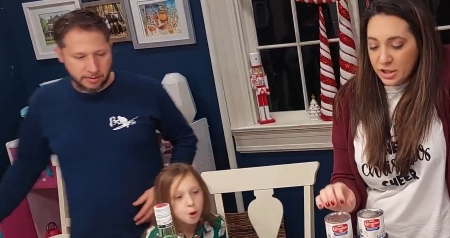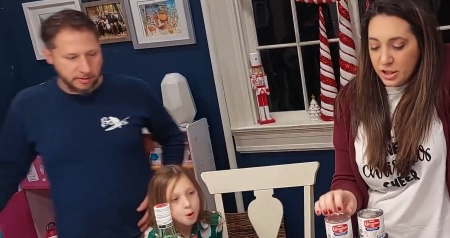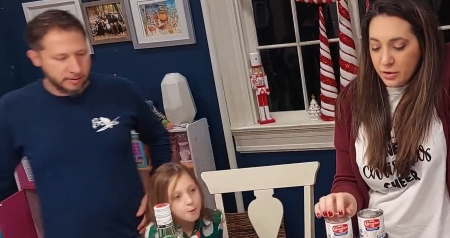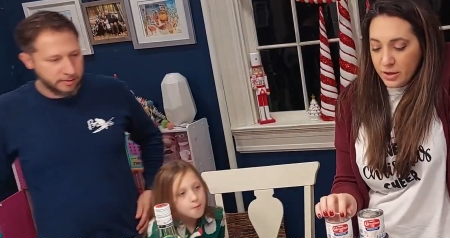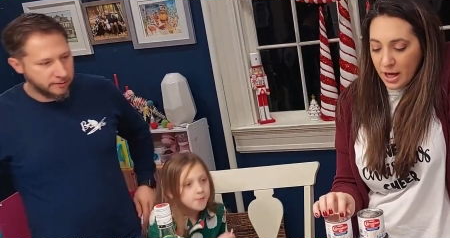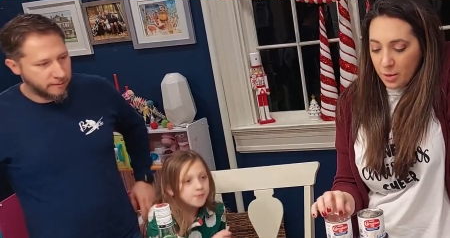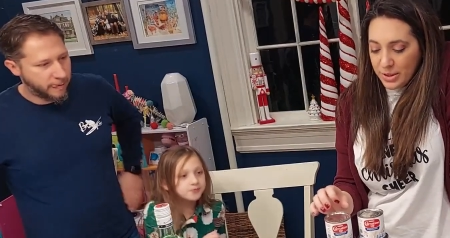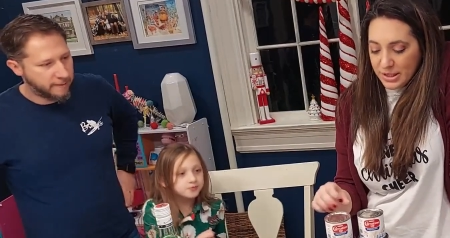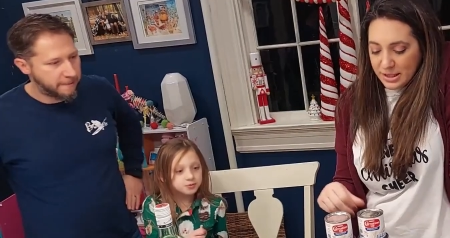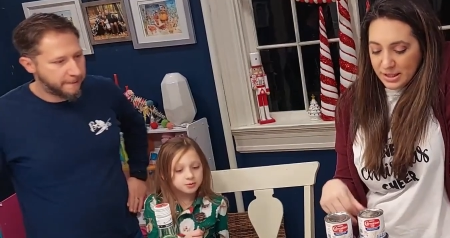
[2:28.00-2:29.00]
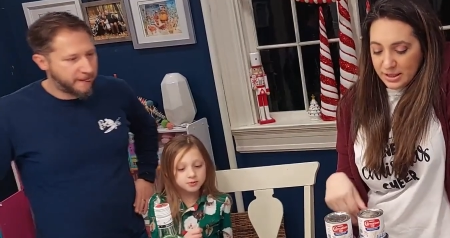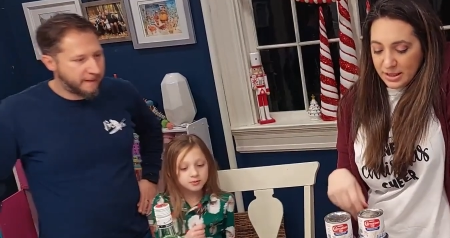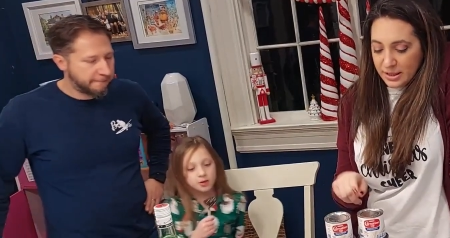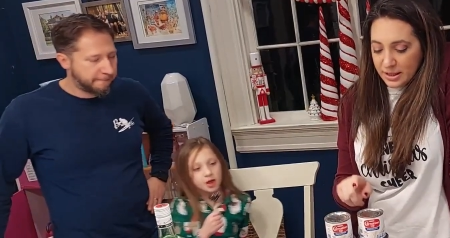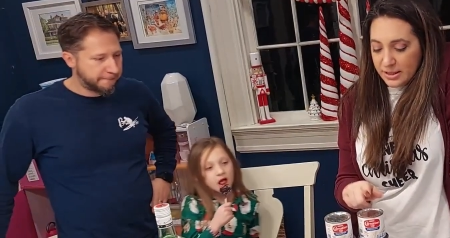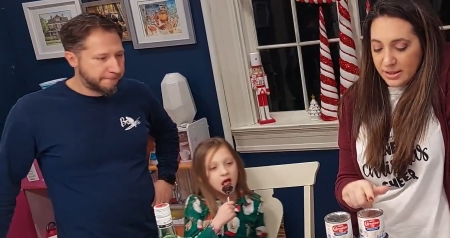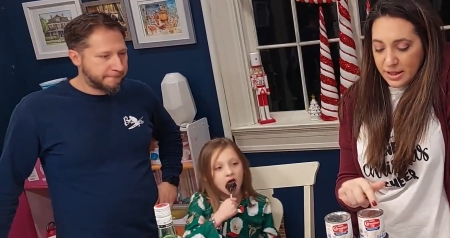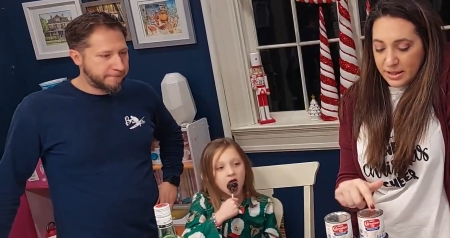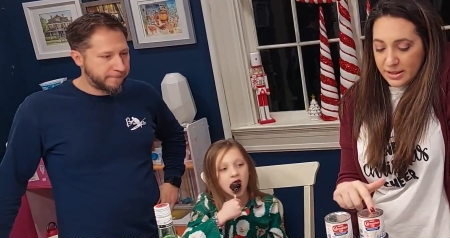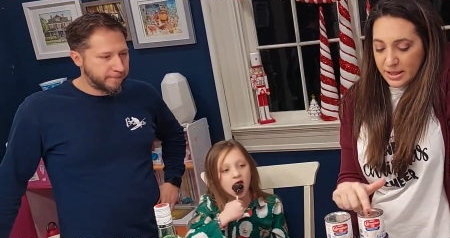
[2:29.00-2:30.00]
Speaker 1: actually, you can help us because I see that these
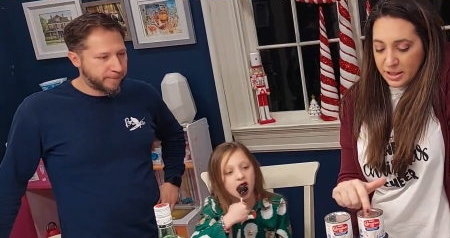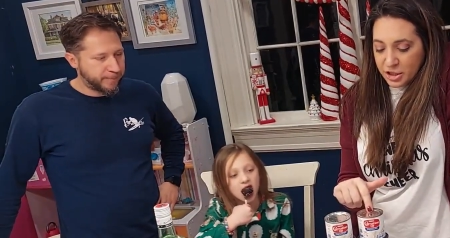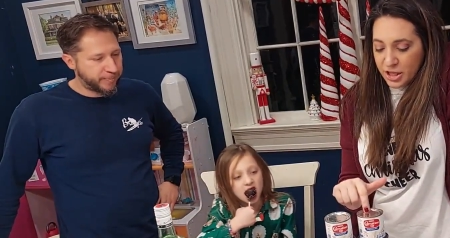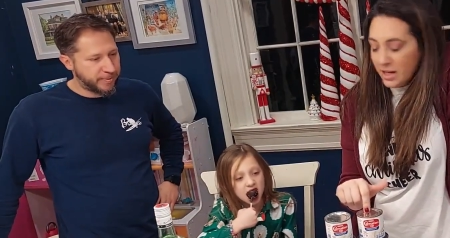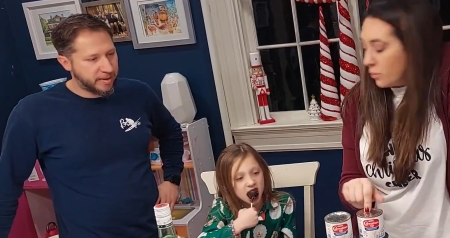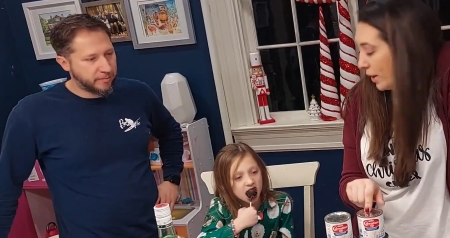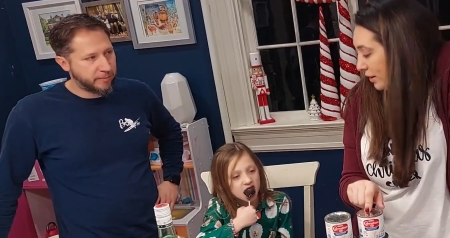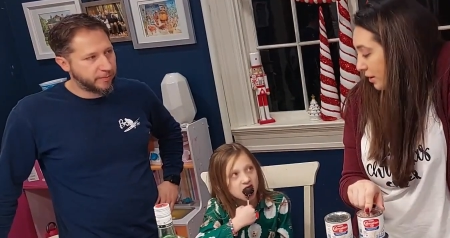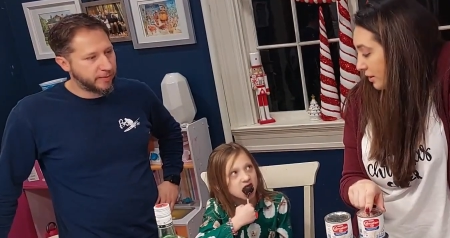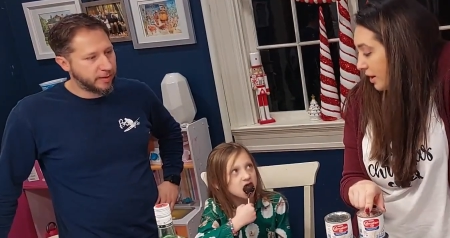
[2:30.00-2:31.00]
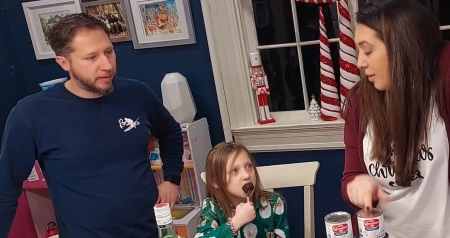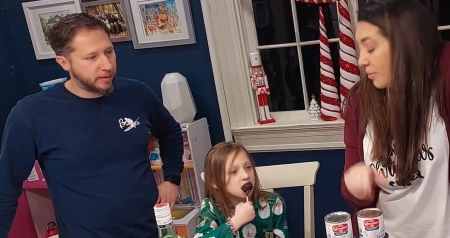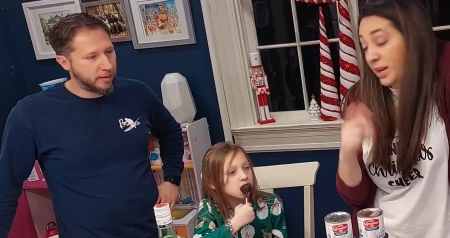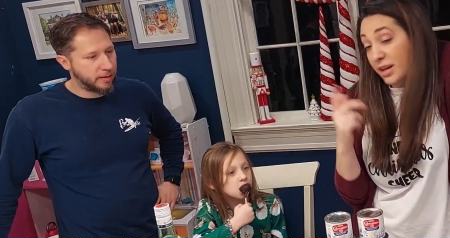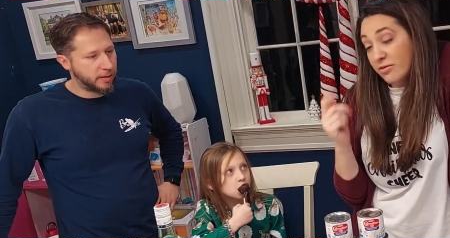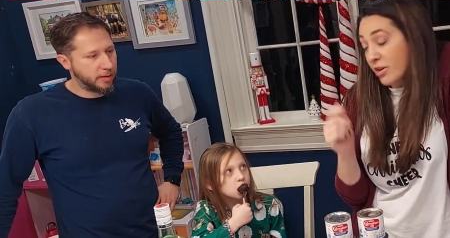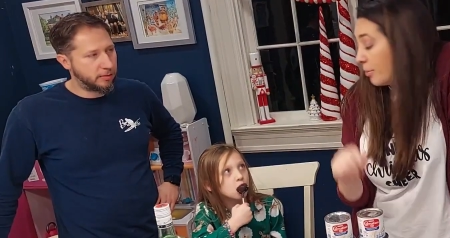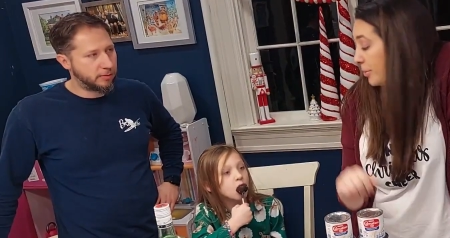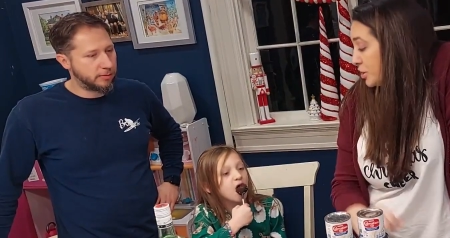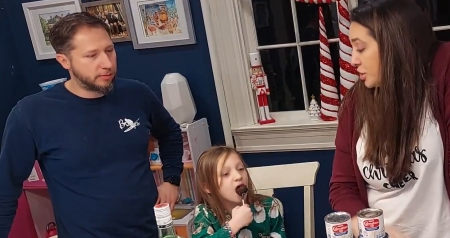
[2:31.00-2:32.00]
things say shake well on them and they've oh.
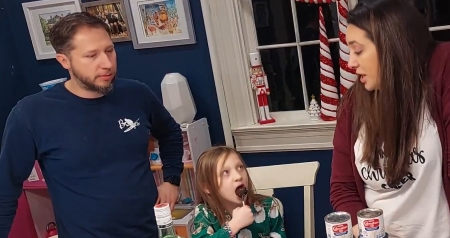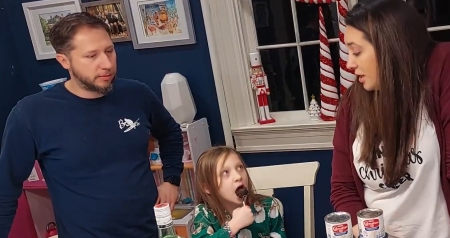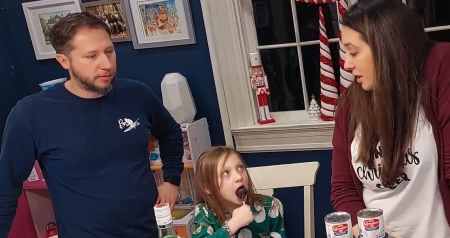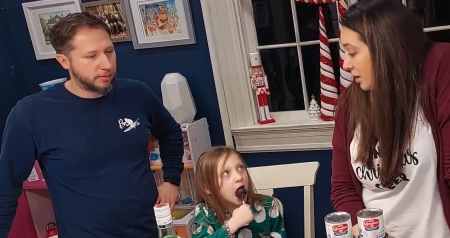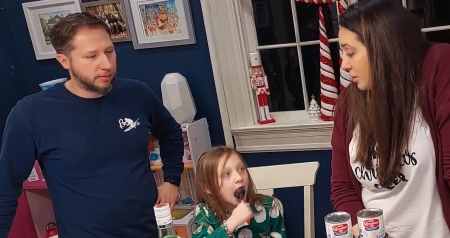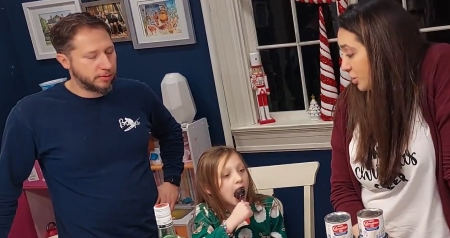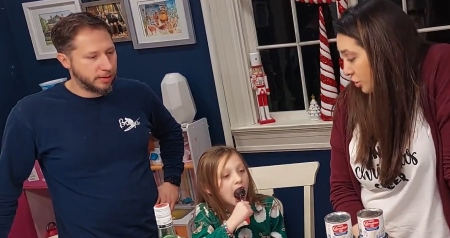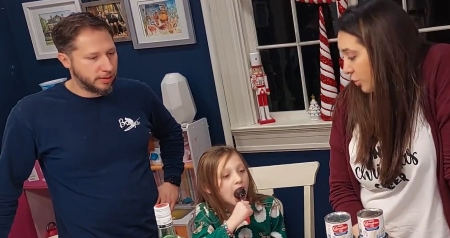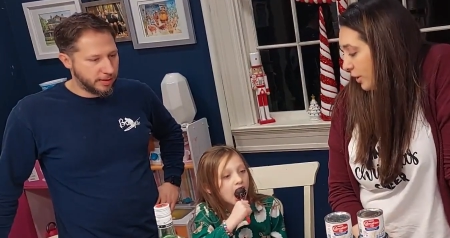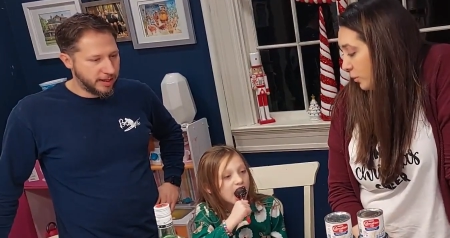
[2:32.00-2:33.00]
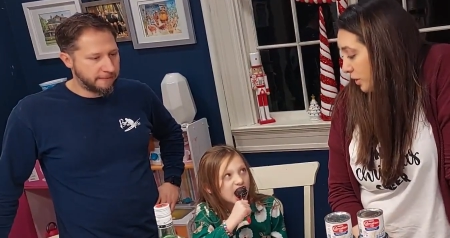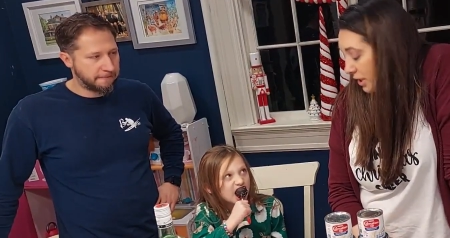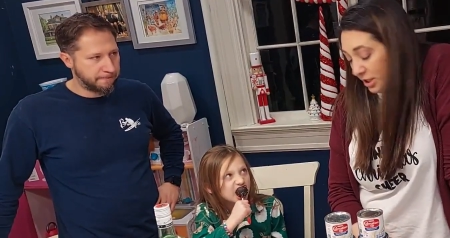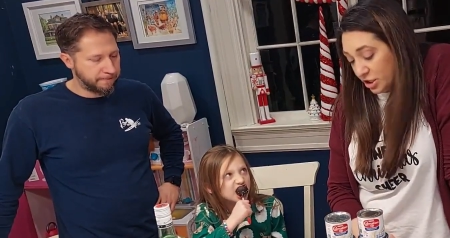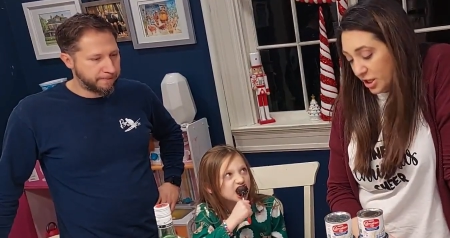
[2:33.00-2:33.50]
not been shaken. Do you know okay. anyone that can